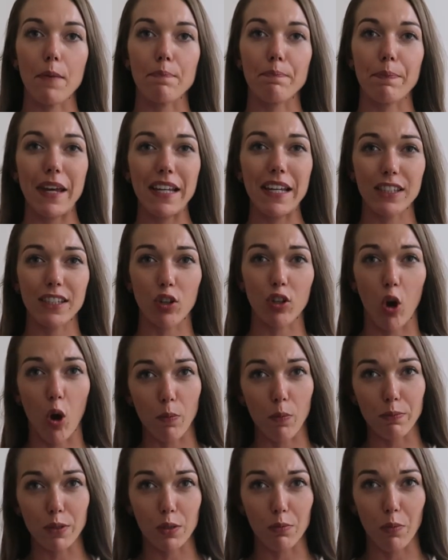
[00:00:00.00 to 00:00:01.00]
best
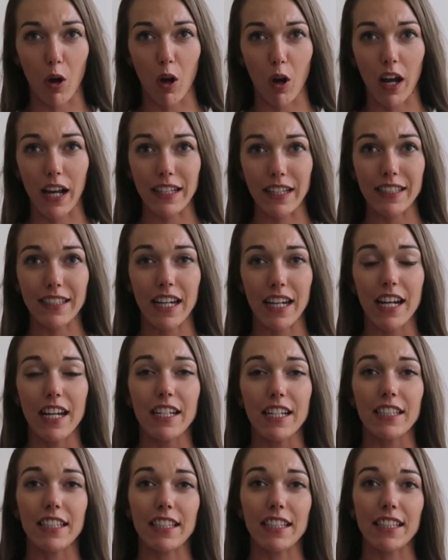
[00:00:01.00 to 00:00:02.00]
optimized
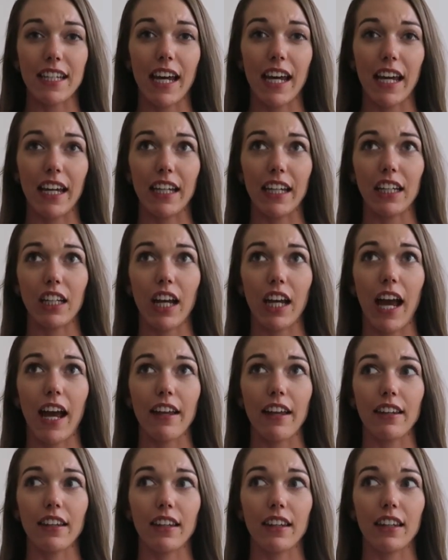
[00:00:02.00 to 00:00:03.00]
to take
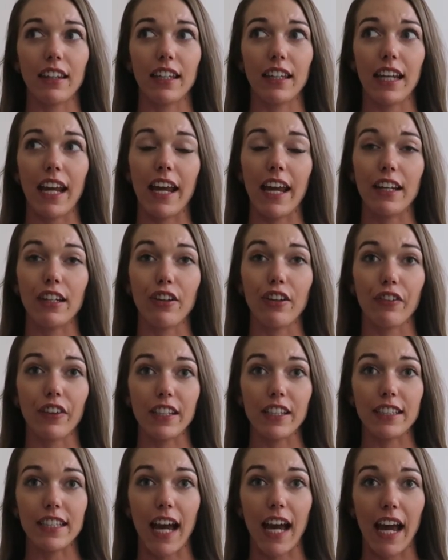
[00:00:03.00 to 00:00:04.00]
at the end of
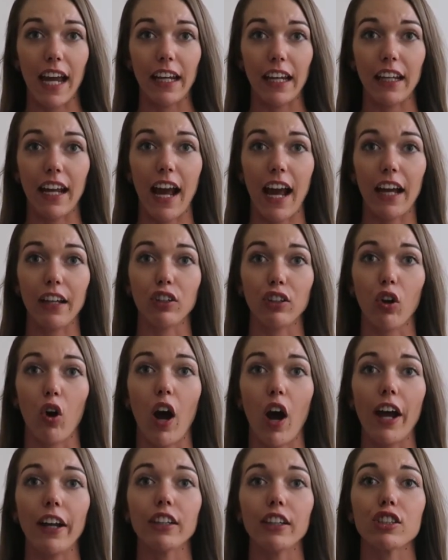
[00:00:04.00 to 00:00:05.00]
the day, at
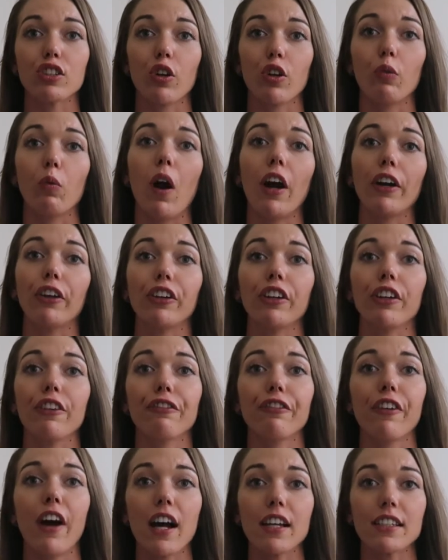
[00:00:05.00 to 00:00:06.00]
night. So while you're in a
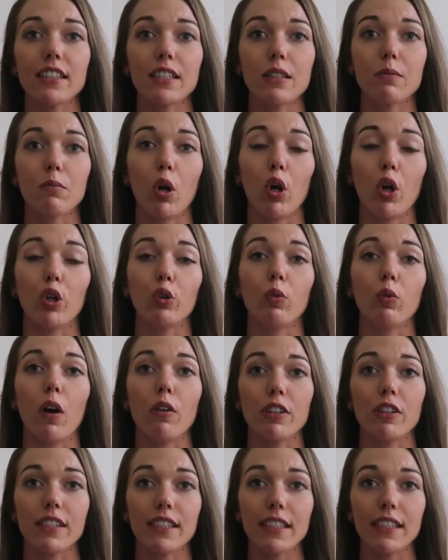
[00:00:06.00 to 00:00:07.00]
fasting mode,
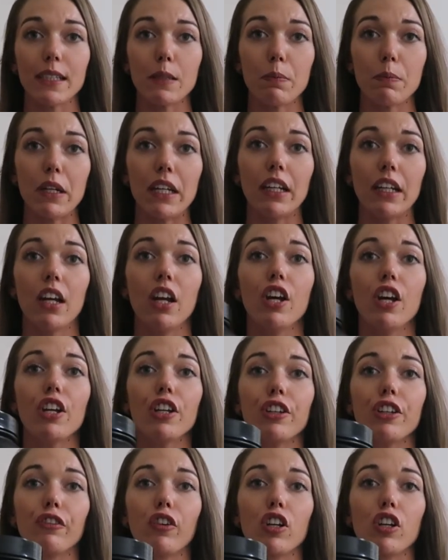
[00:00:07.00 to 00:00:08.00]
while you're sleeping,
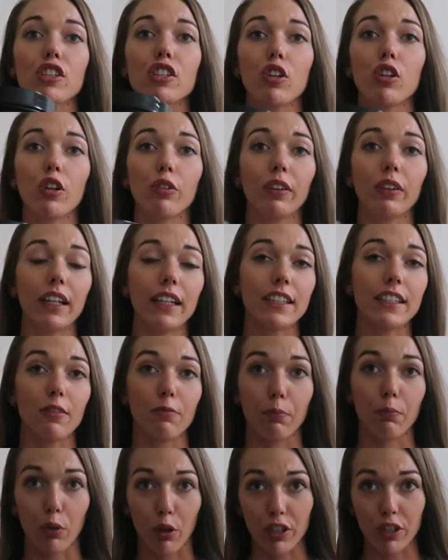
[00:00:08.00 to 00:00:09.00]
you've got a slow release
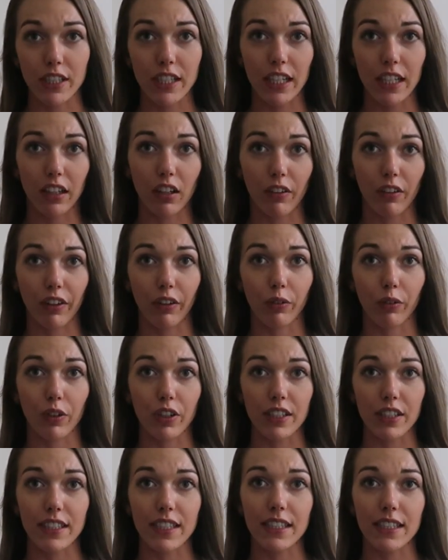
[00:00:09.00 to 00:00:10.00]
of protein going through
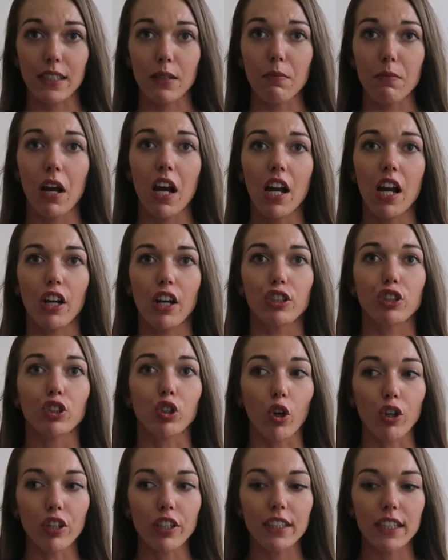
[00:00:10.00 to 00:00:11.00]
your system.
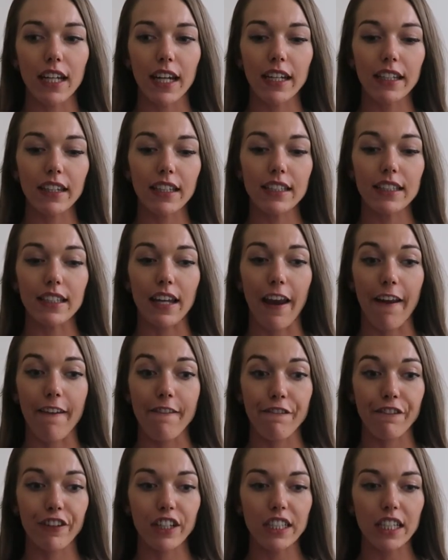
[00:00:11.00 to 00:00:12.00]
Don't take this
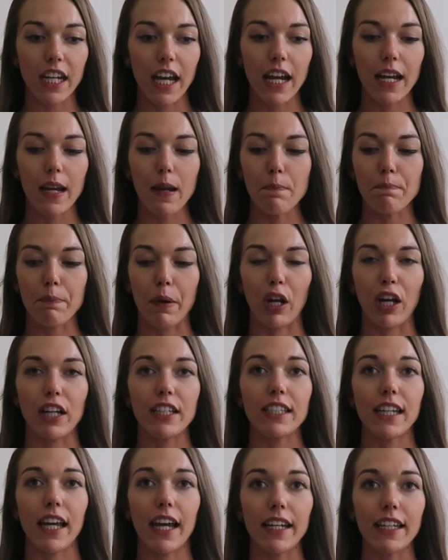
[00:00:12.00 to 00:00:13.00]
every day, but I
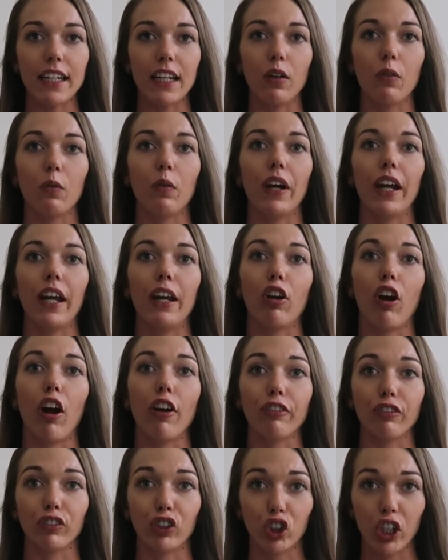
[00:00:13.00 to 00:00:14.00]
take it when
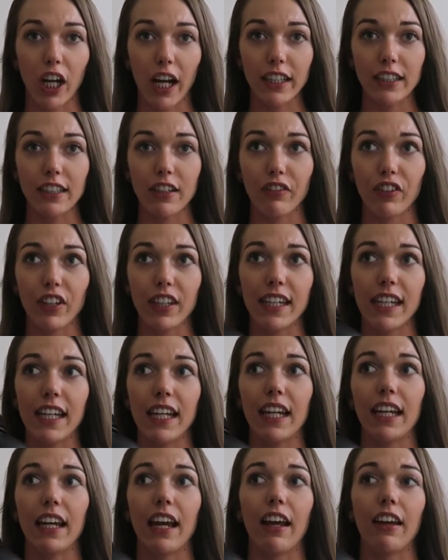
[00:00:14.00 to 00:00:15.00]
I've tracked
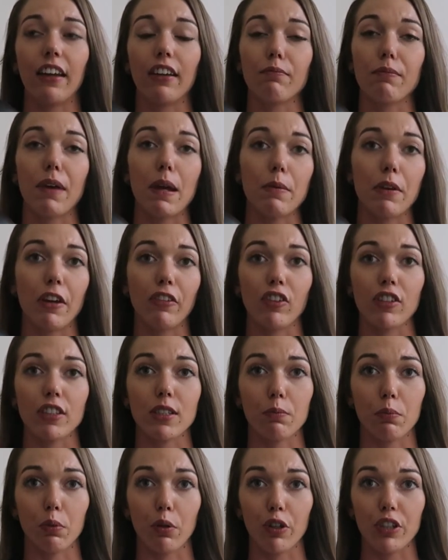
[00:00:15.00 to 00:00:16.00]
everything and maybe I've got
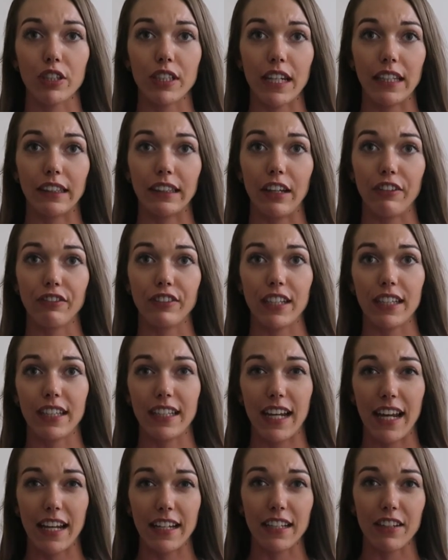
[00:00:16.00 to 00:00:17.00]
some protein left at
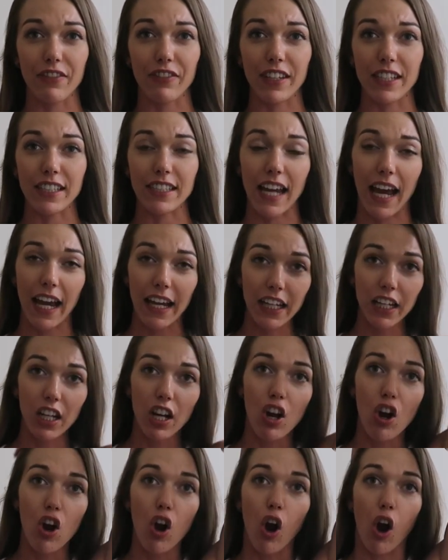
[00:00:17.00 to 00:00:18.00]
the end of the day.
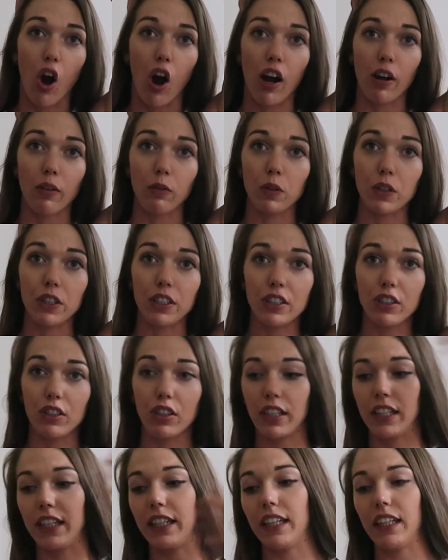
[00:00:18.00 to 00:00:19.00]
I would
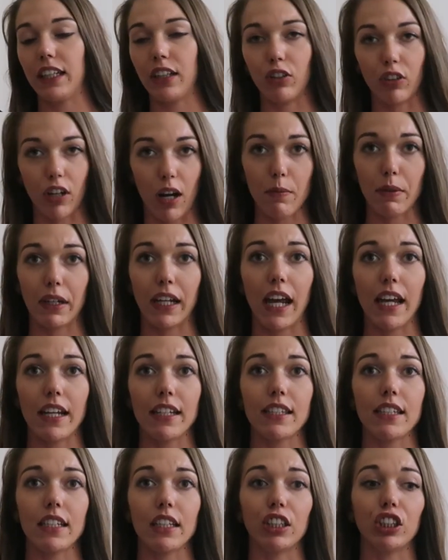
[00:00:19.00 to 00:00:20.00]
grab a
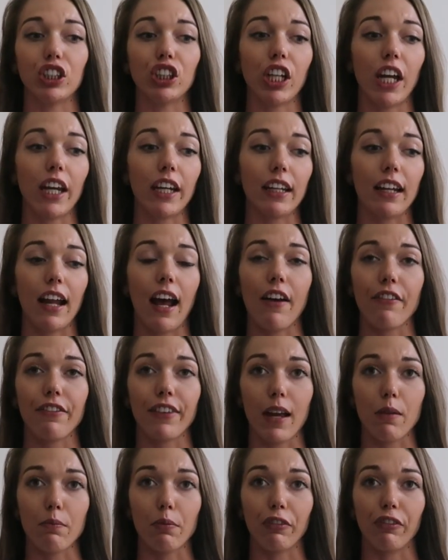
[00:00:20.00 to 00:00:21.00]
casein shake and have
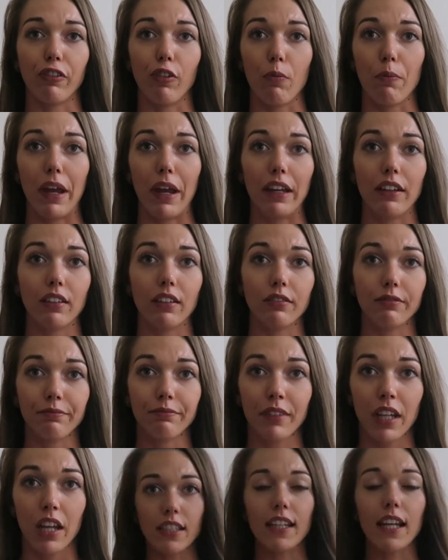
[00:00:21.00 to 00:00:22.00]
that before bed.
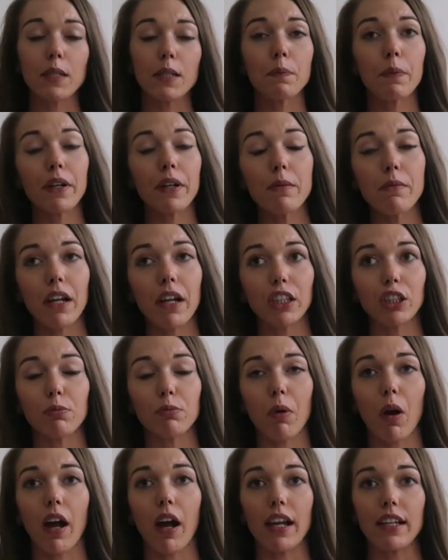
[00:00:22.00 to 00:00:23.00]
So that's pretty much
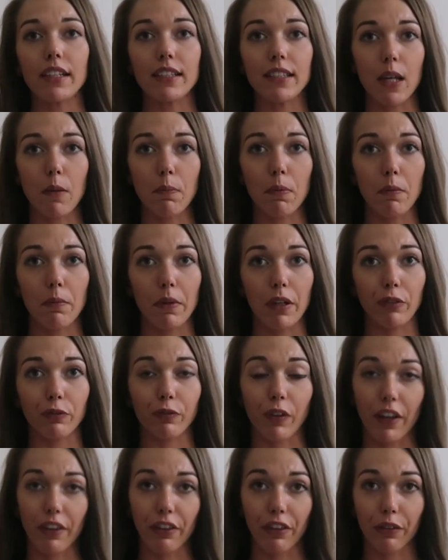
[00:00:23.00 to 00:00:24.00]
my supplement
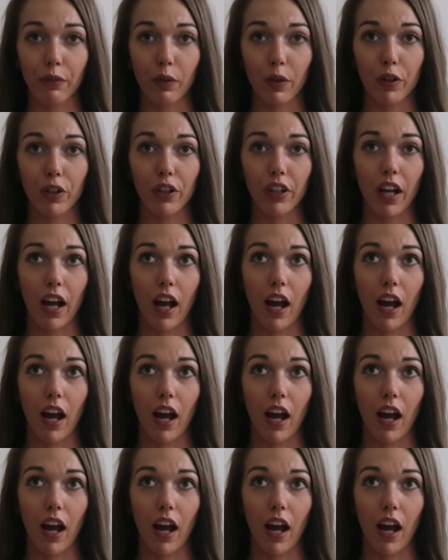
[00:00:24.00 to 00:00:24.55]
run through.